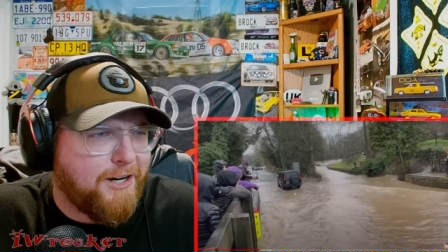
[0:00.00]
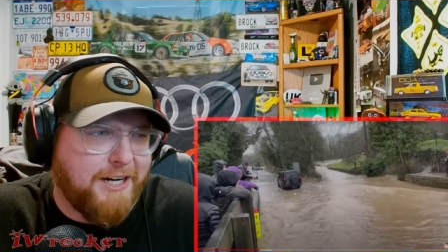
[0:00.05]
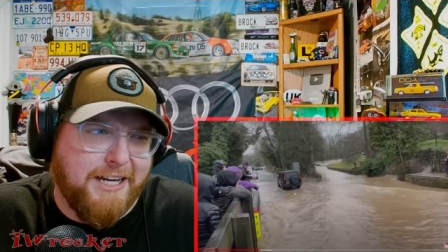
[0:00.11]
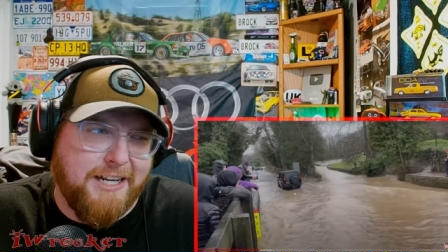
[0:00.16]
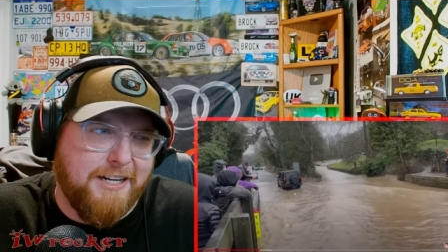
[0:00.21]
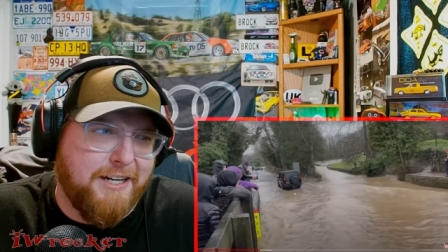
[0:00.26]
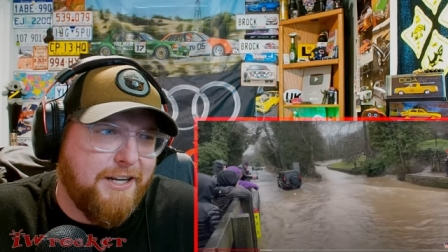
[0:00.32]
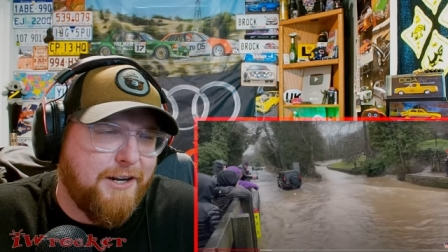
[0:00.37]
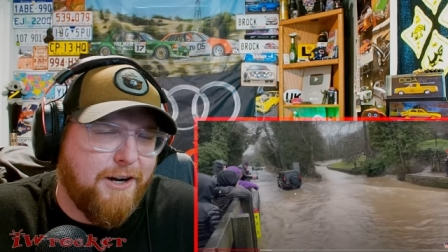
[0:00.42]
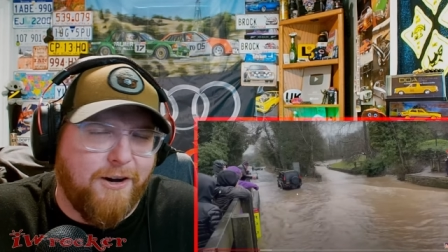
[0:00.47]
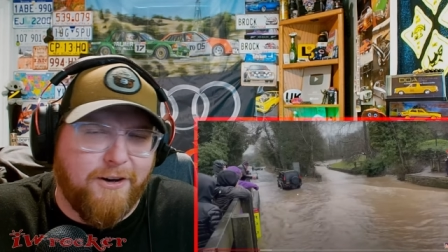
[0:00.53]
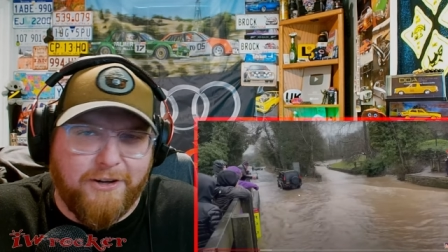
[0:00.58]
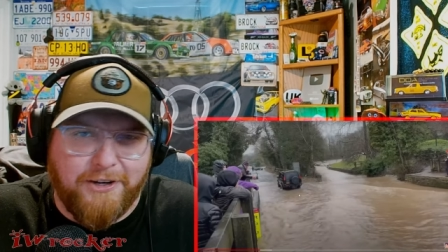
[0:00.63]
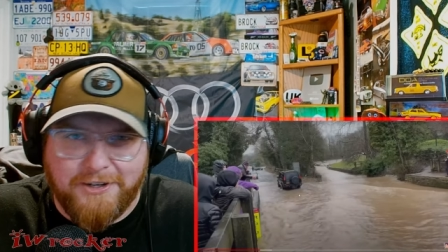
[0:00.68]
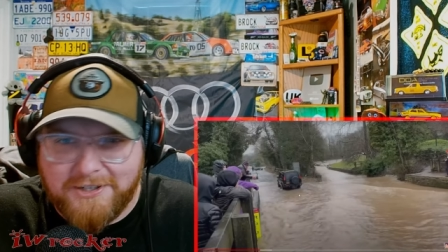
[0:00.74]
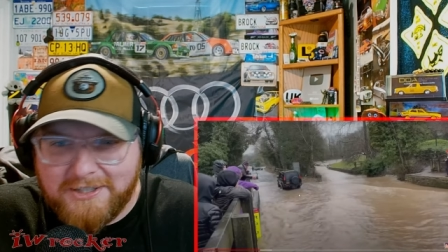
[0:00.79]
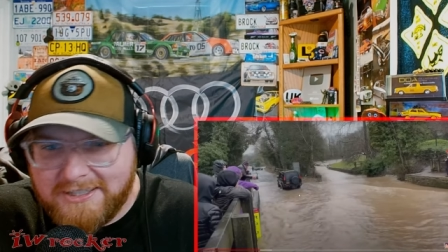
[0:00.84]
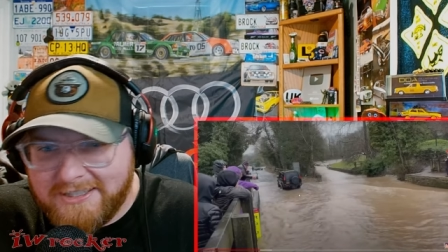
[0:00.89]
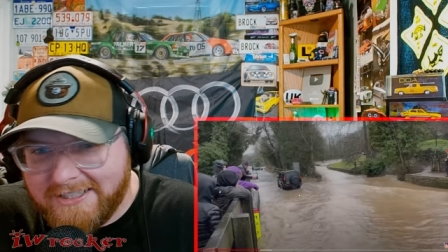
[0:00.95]
getting in all
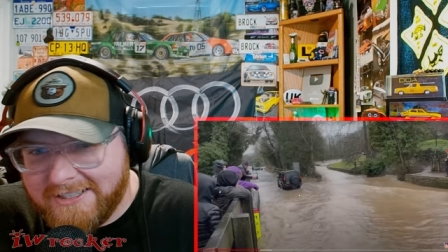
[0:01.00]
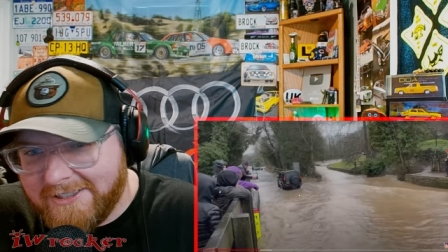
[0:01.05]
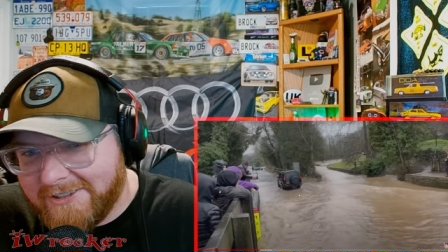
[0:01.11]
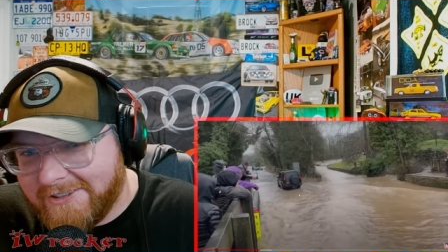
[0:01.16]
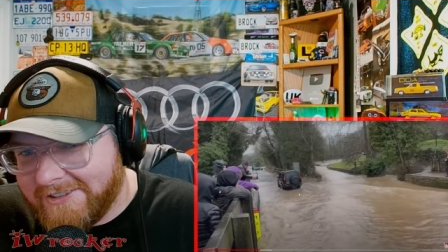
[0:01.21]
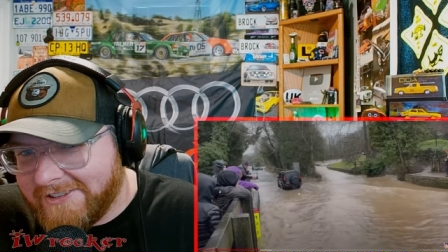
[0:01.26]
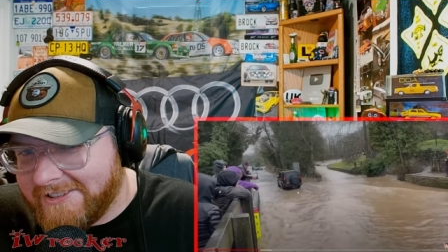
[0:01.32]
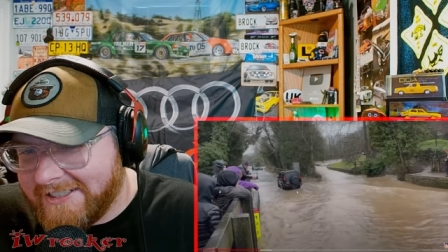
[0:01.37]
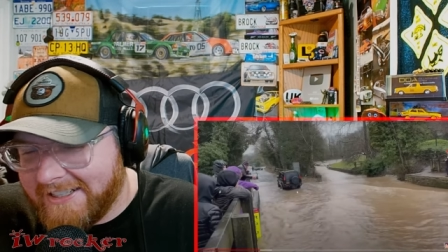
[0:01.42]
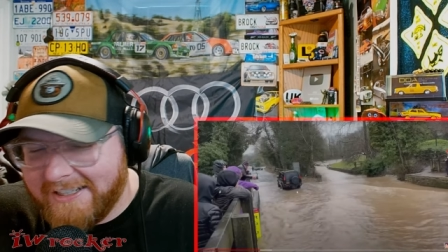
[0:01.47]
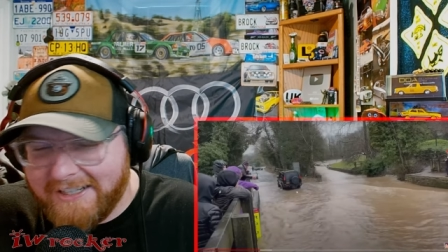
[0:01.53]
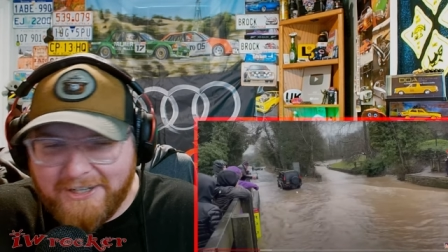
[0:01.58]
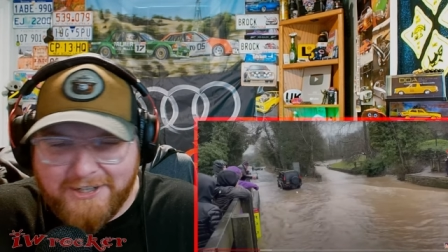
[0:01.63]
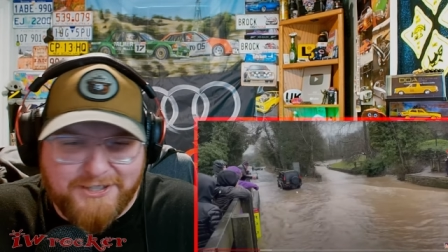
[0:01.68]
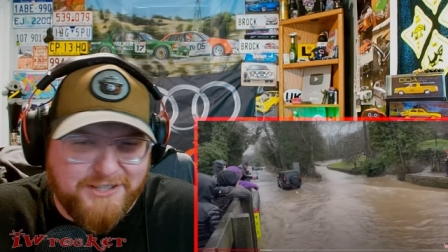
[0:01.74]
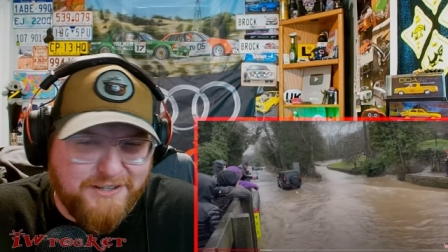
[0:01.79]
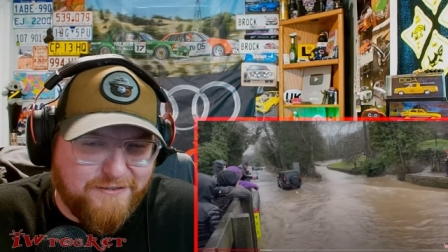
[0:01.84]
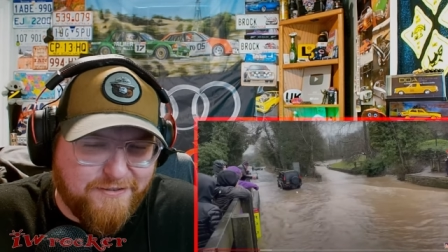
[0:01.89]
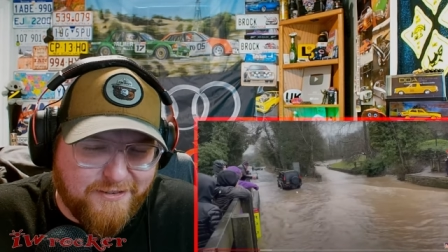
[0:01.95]
your seals and your
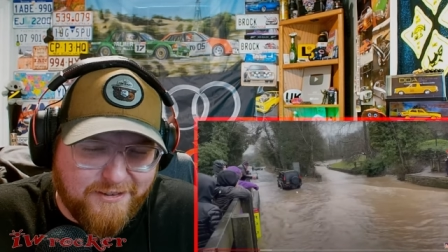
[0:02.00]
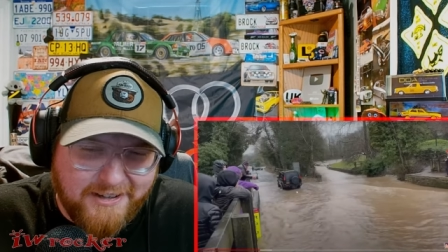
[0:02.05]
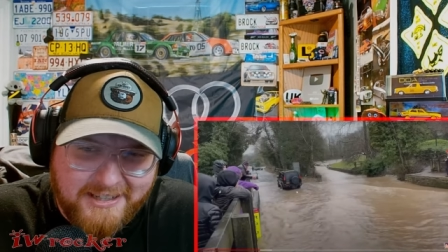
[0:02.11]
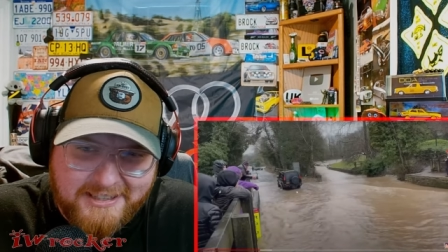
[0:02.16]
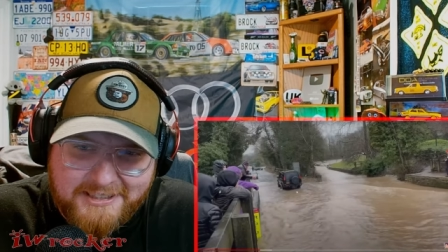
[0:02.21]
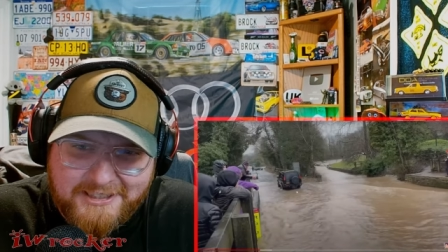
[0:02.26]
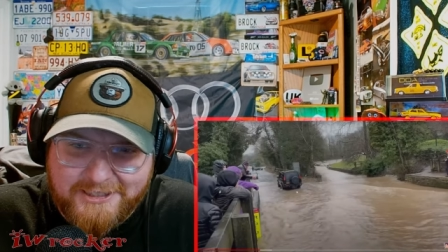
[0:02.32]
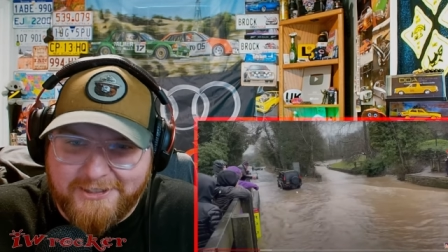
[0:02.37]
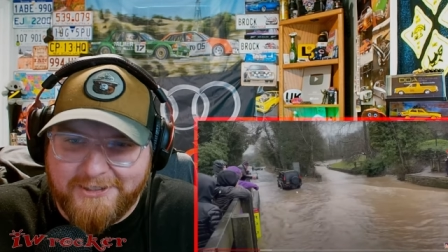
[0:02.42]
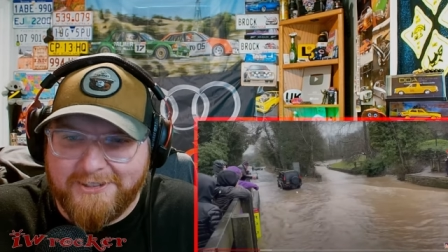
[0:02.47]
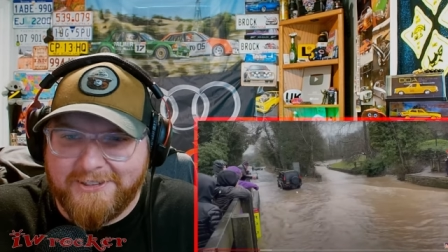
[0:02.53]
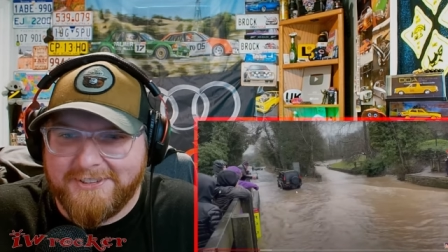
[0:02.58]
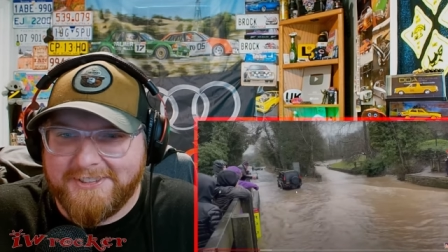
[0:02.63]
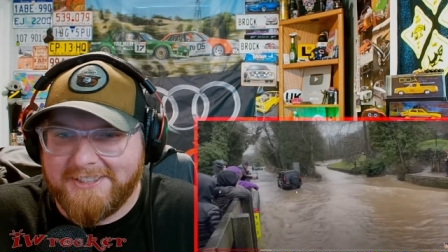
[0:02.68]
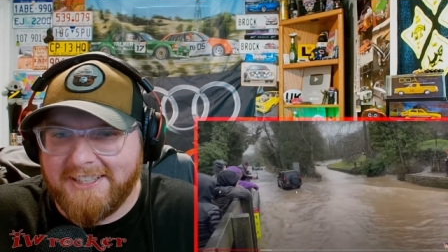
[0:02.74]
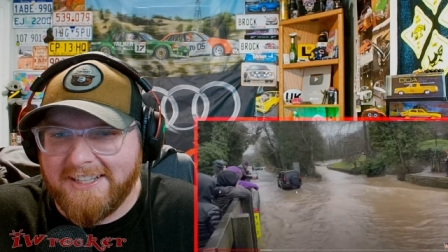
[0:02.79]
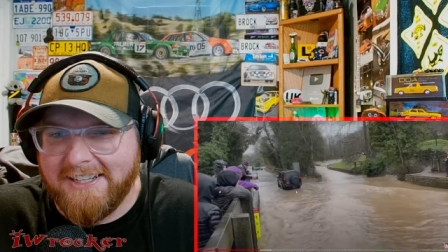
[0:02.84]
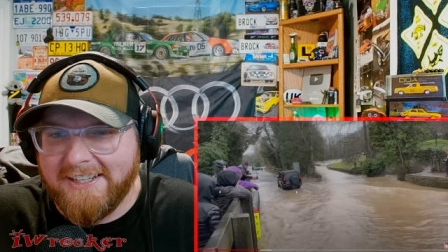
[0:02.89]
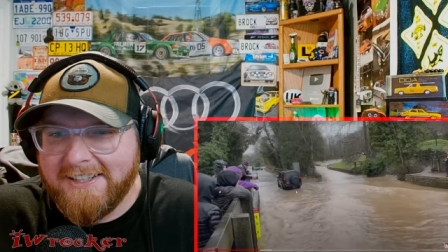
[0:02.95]

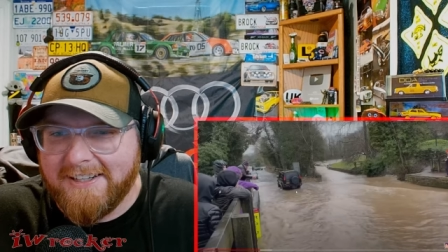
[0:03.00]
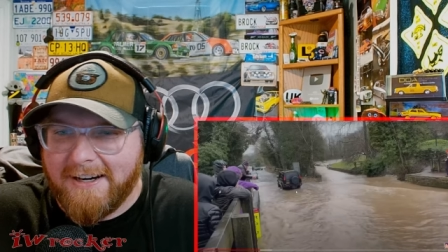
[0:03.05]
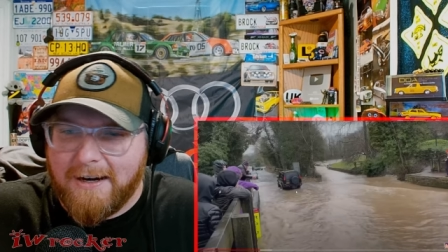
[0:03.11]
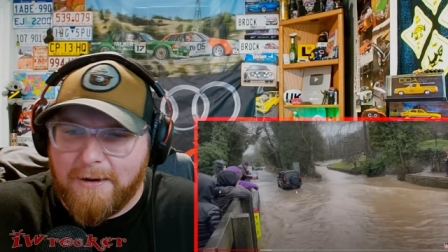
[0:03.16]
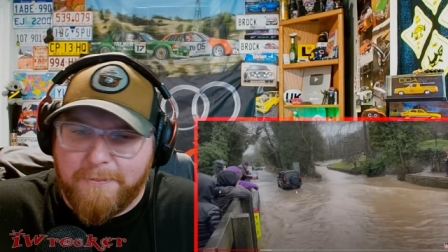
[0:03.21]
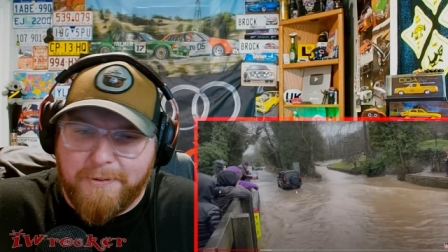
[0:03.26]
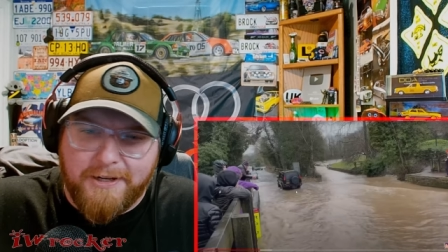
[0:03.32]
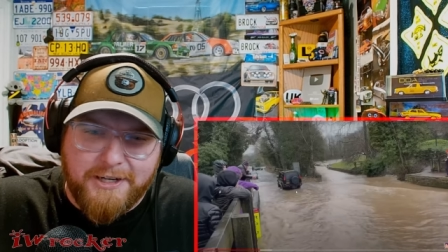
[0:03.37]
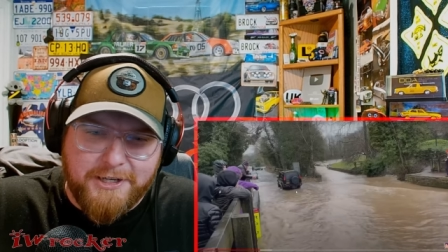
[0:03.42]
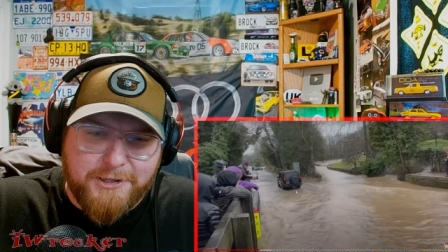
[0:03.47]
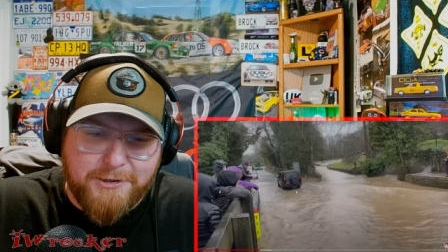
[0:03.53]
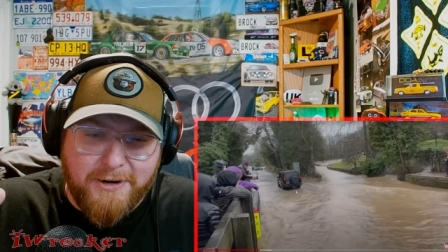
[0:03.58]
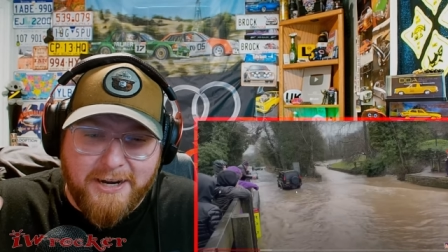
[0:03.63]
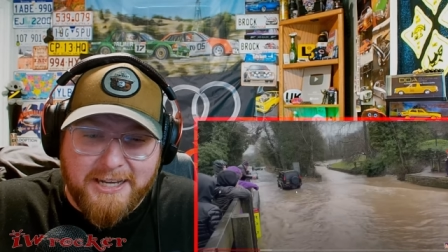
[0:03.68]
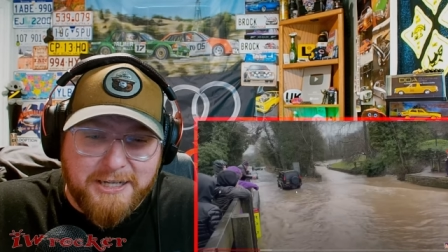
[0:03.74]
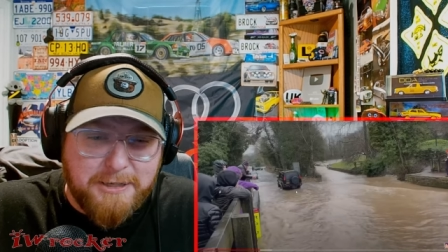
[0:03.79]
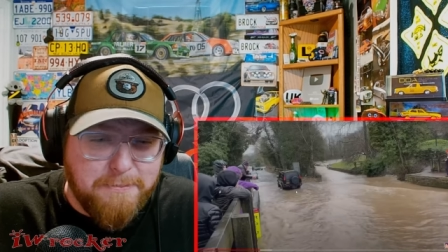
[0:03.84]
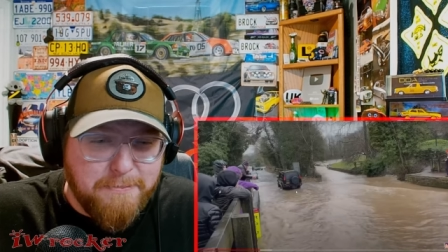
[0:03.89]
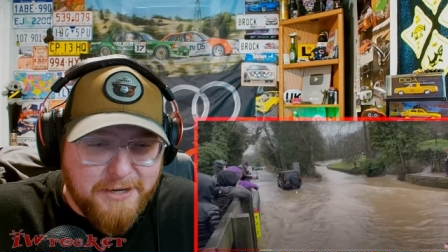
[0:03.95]
differentials, up into
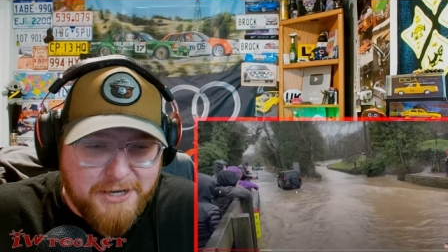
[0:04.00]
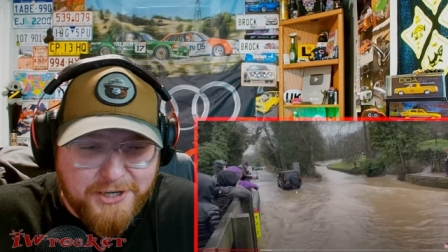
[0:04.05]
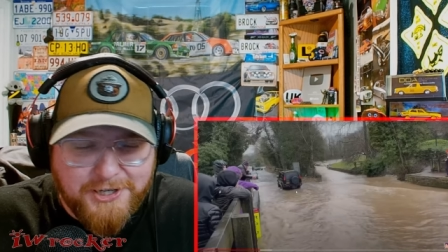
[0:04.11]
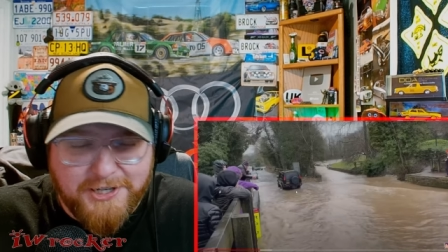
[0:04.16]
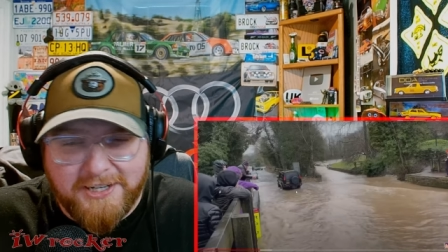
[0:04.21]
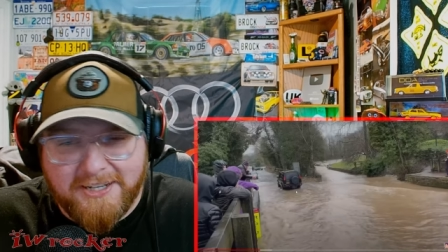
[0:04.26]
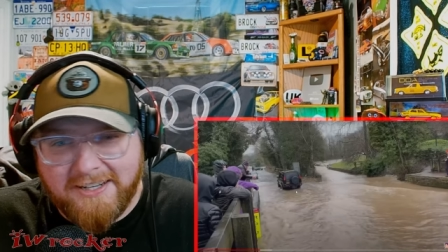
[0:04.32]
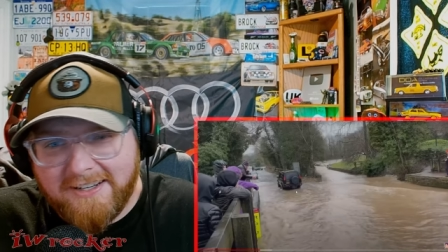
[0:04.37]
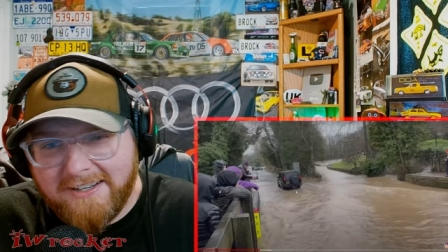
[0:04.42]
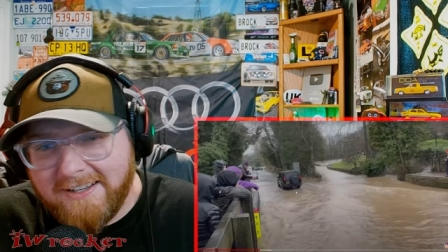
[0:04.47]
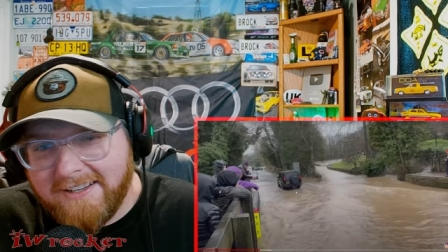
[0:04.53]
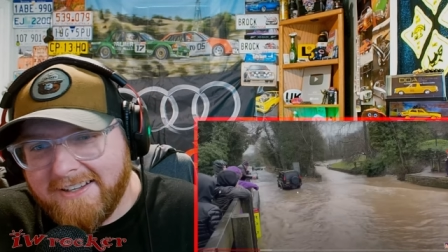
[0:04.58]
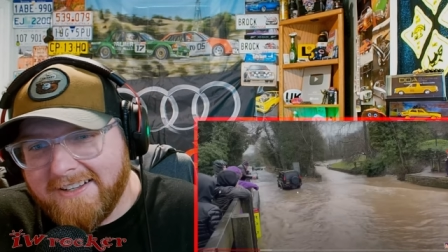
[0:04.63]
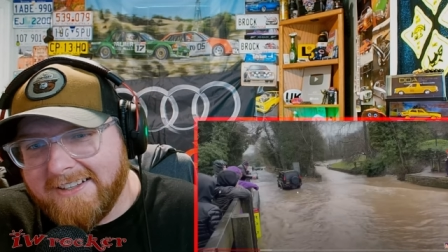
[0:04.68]
transmission.